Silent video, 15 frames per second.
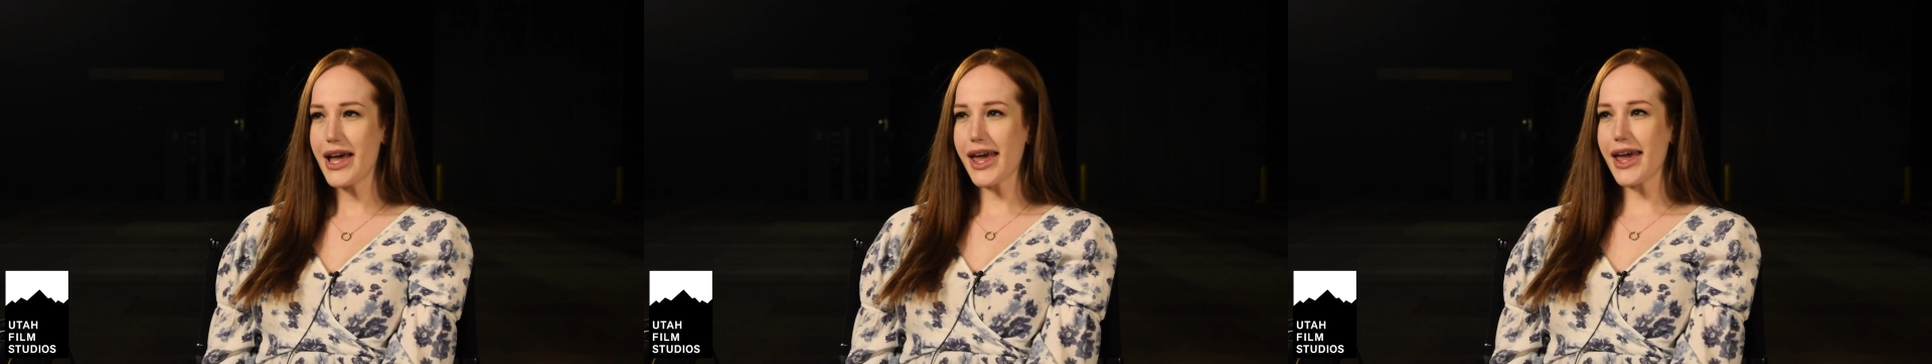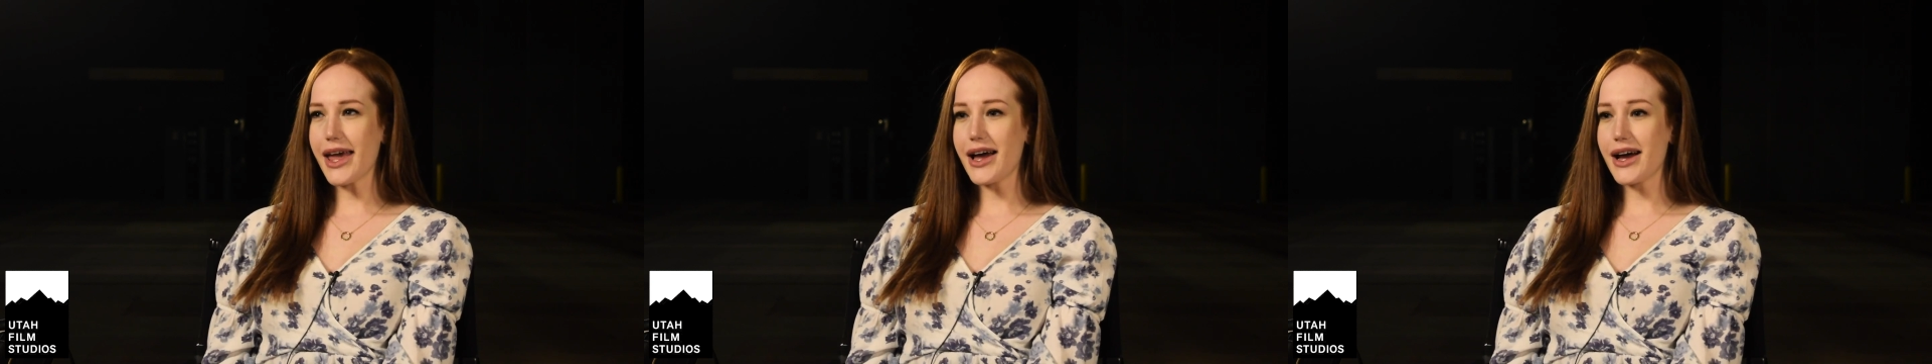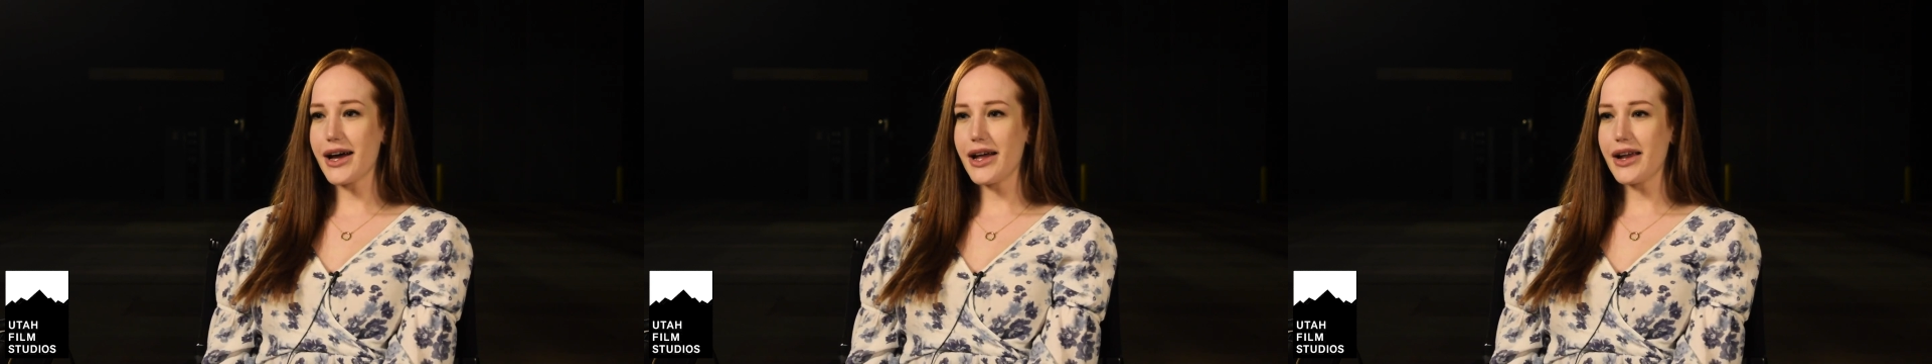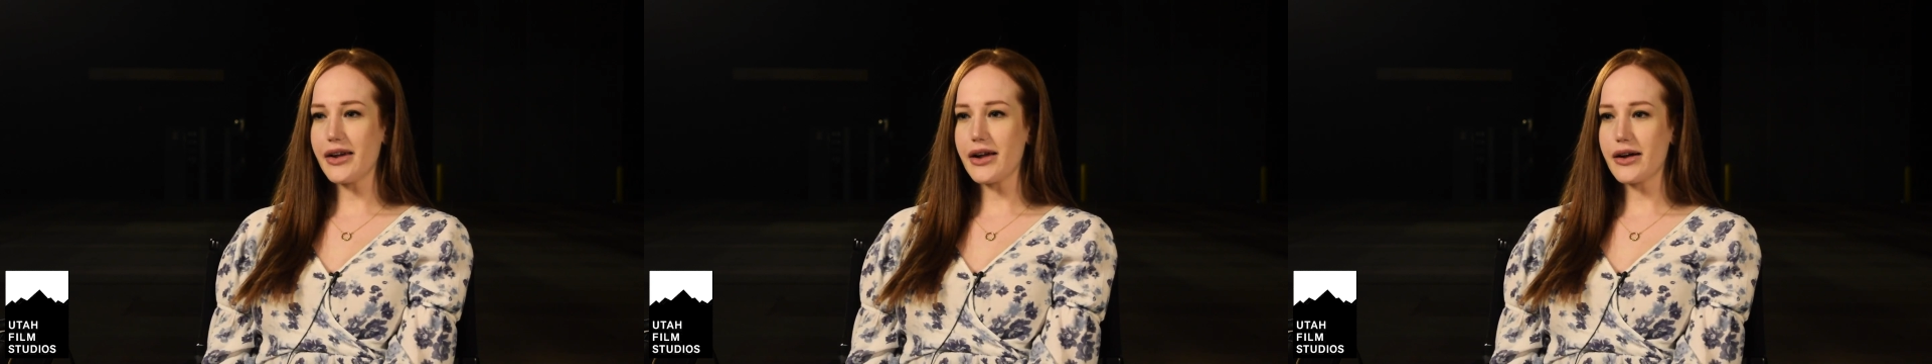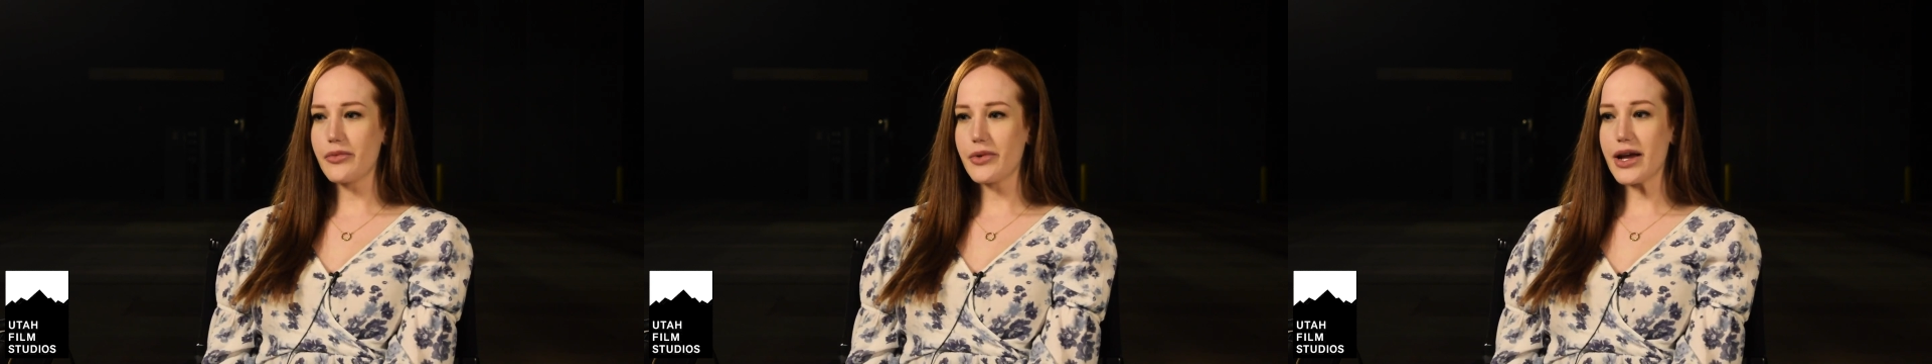
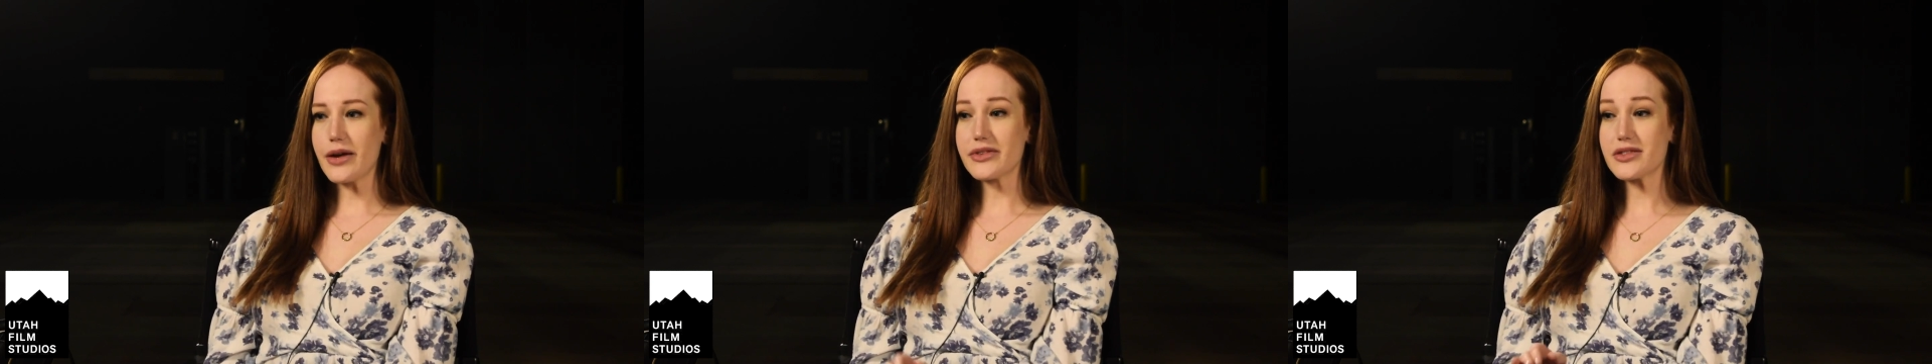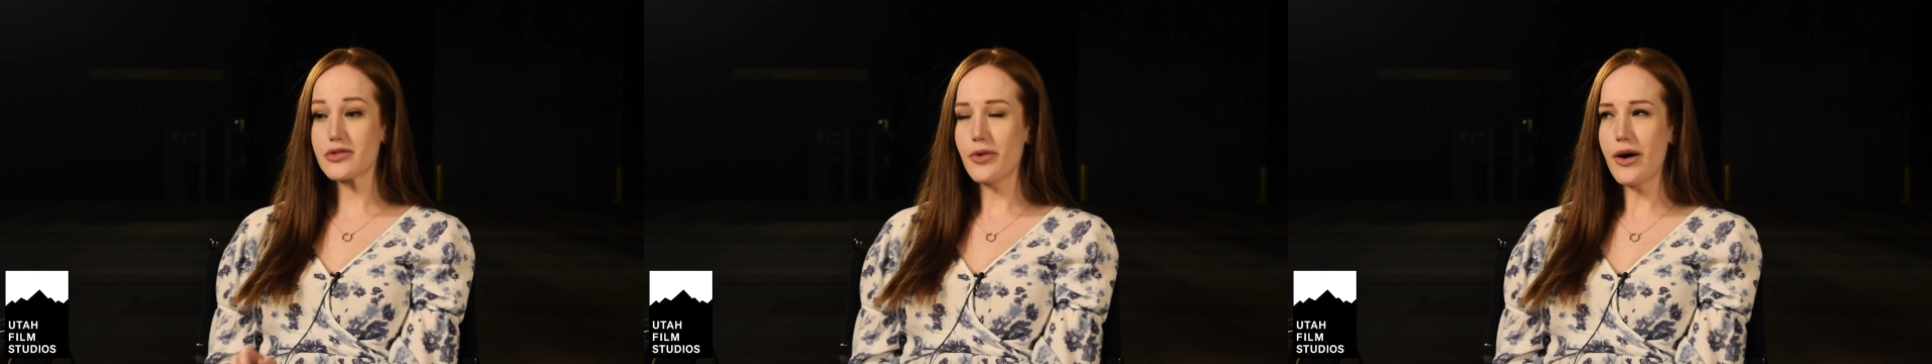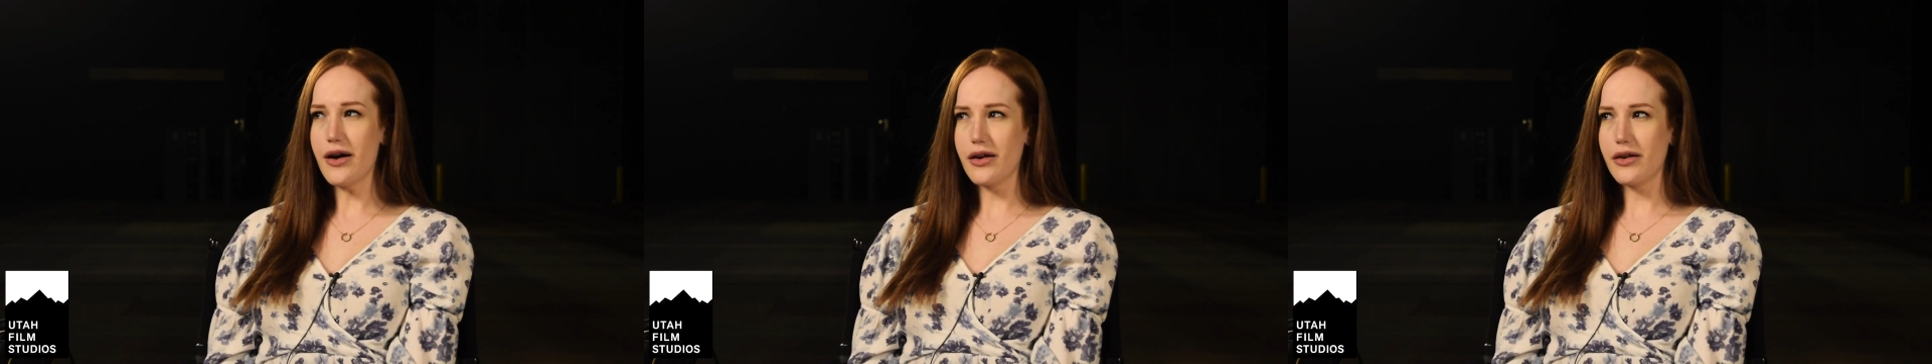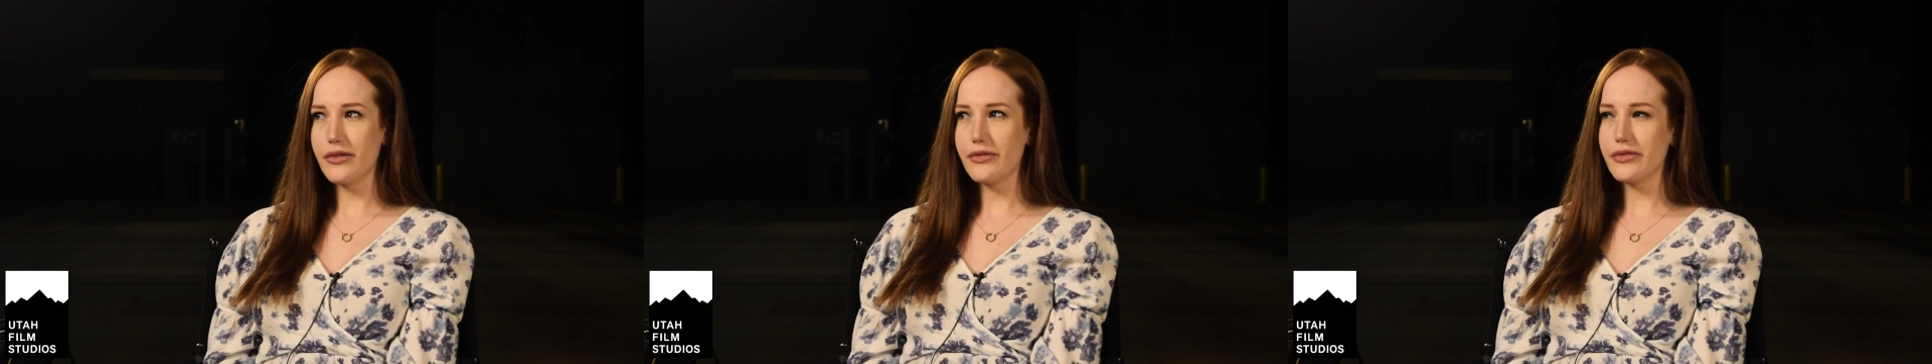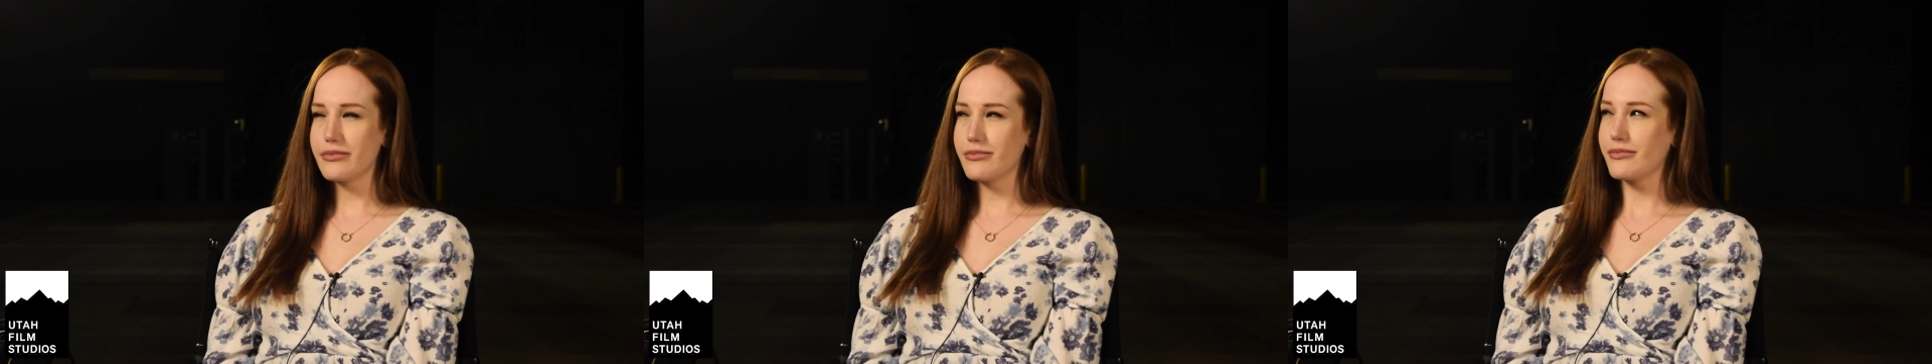And when I was
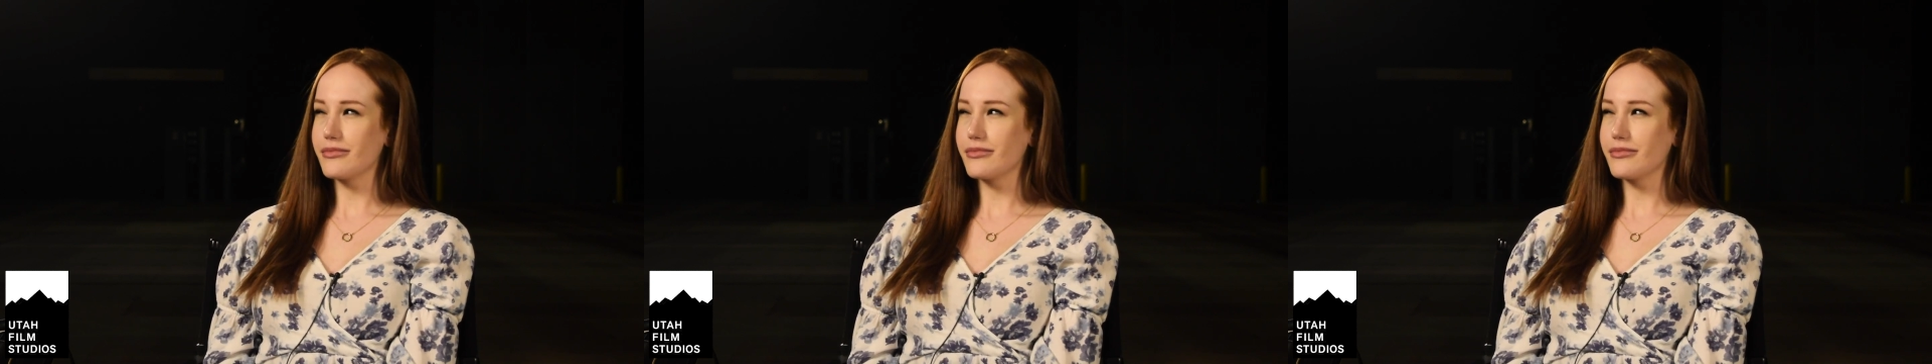12,